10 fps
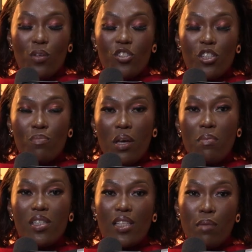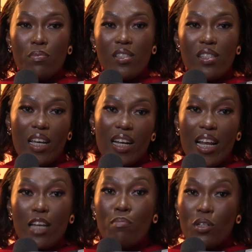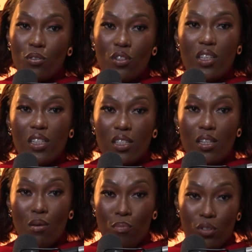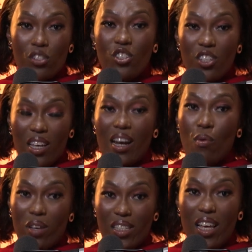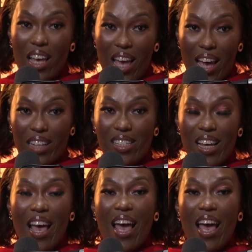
it was just baby steps that led me to this position that I was at,